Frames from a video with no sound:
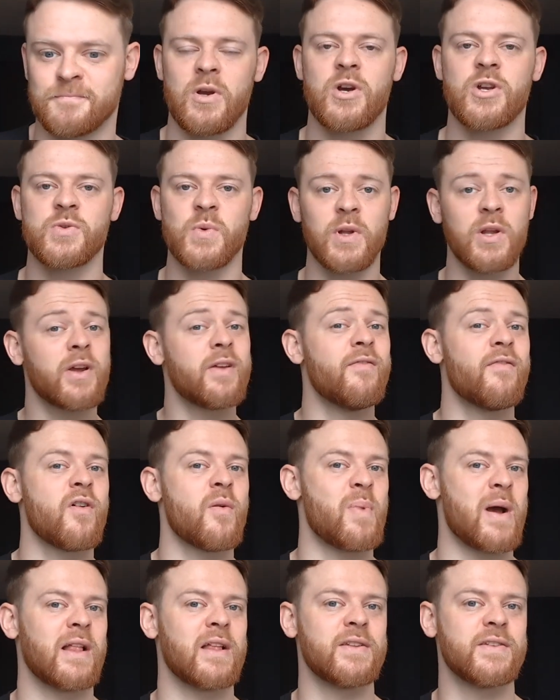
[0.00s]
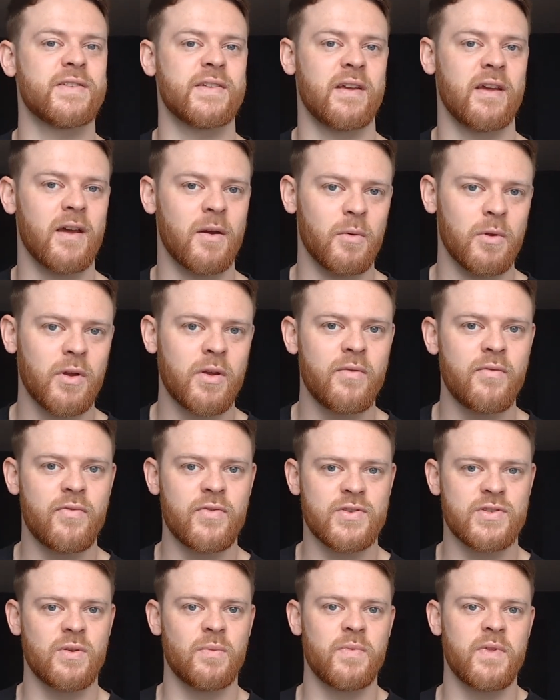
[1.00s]
because we're looking for a balance here. We're looking
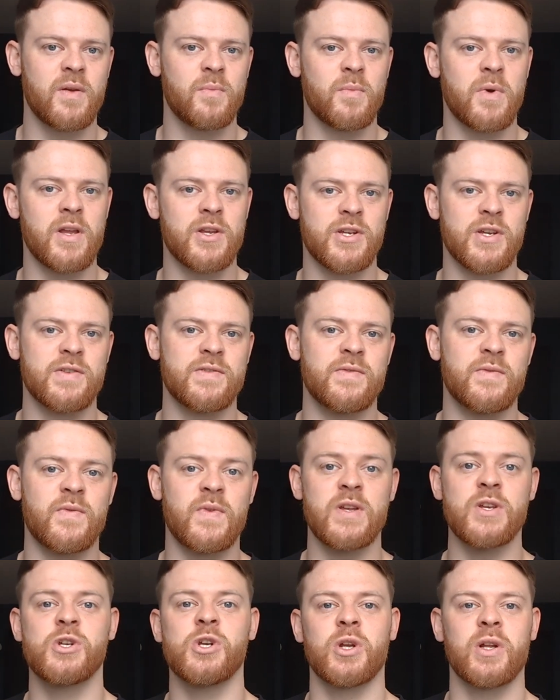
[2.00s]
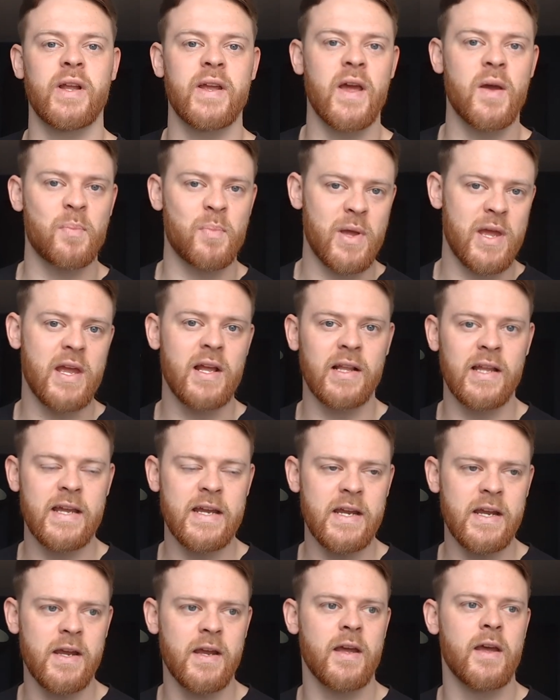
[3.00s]
for something which is visually
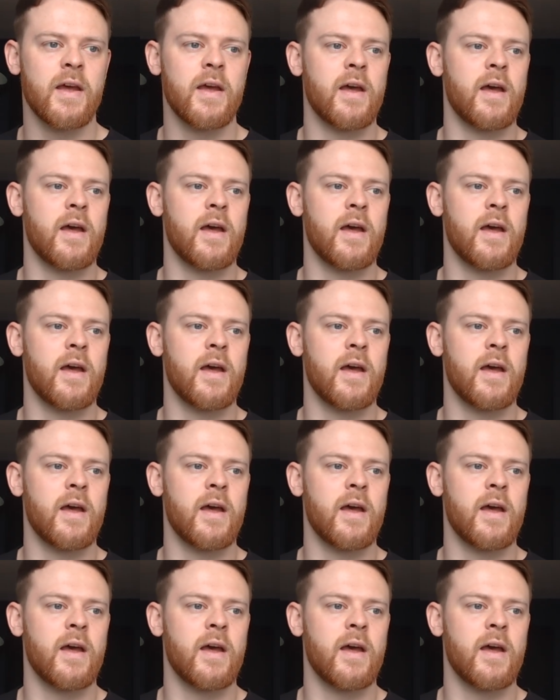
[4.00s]
appealing,